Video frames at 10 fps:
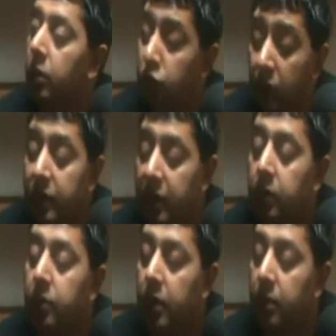I tried to
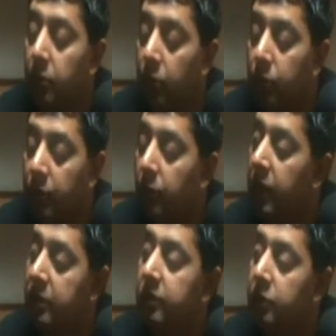keep the more real
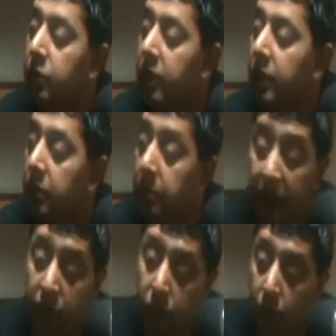essence to it and a
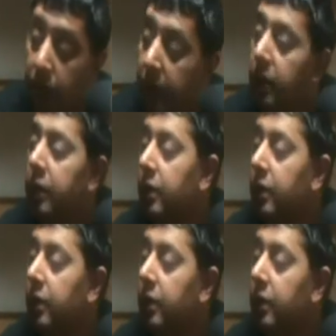big story.